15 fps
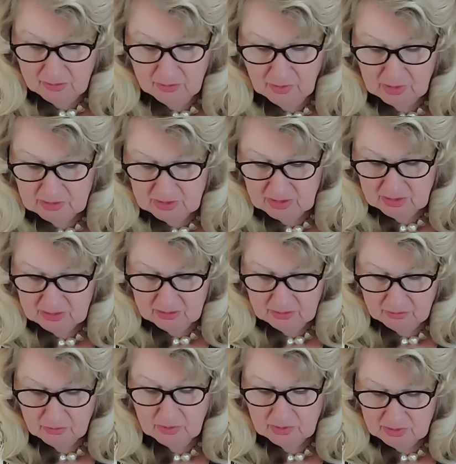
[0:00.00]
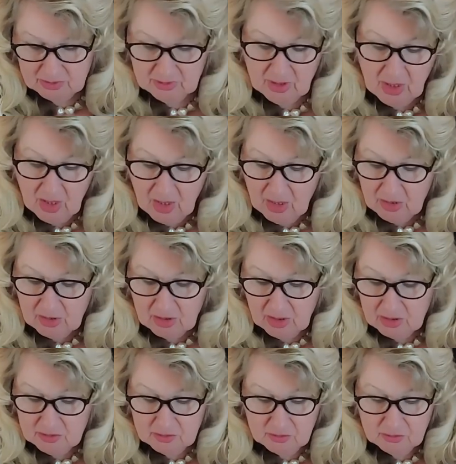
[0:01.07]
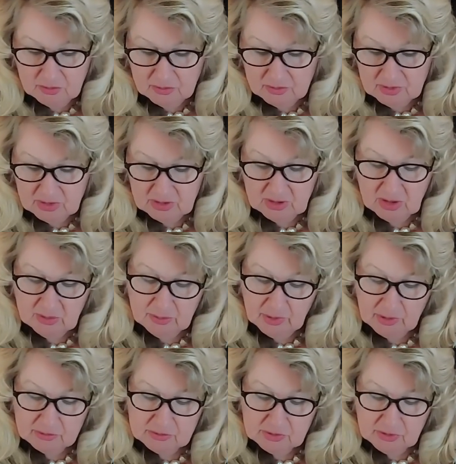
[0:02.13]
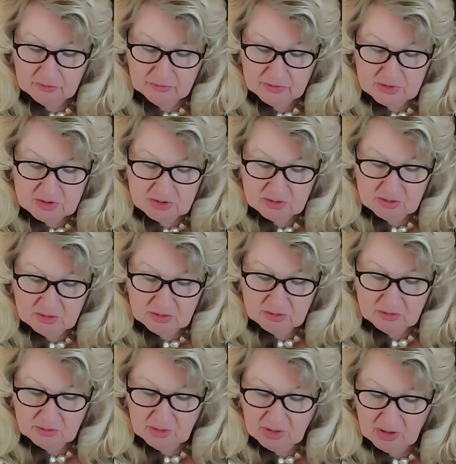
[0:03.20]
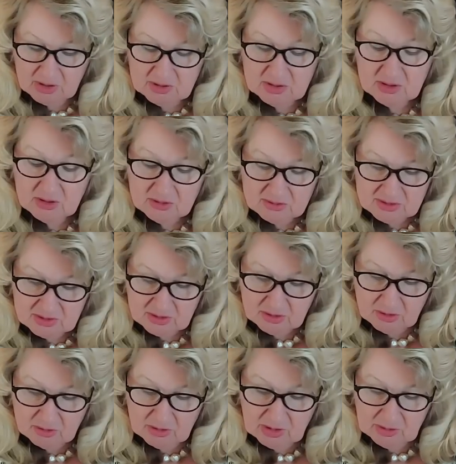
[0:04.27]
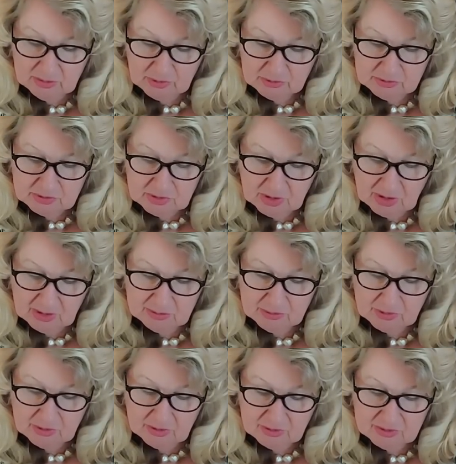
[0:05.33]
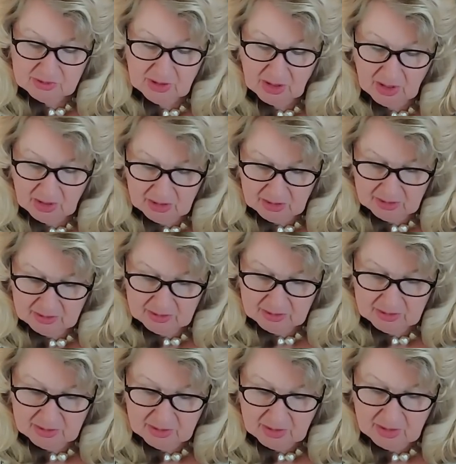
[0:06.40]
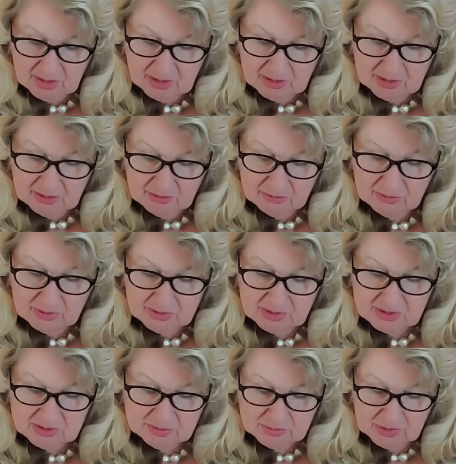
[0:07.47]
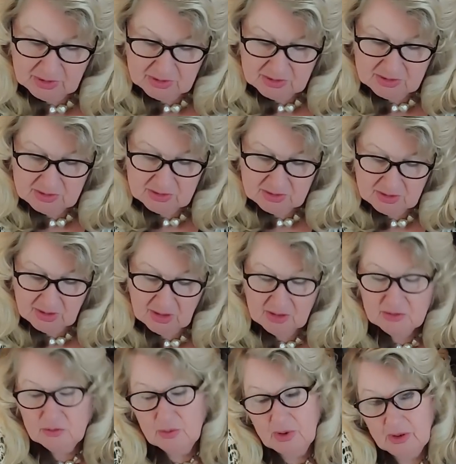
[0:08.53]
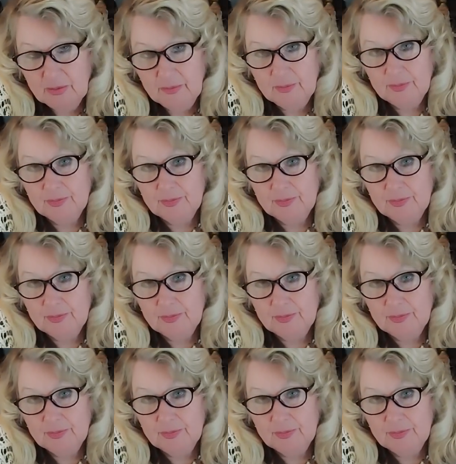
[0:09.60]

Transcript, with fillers: Warren, Warren, can you read about your vision you had years ago about Ram on the island? What it means and where?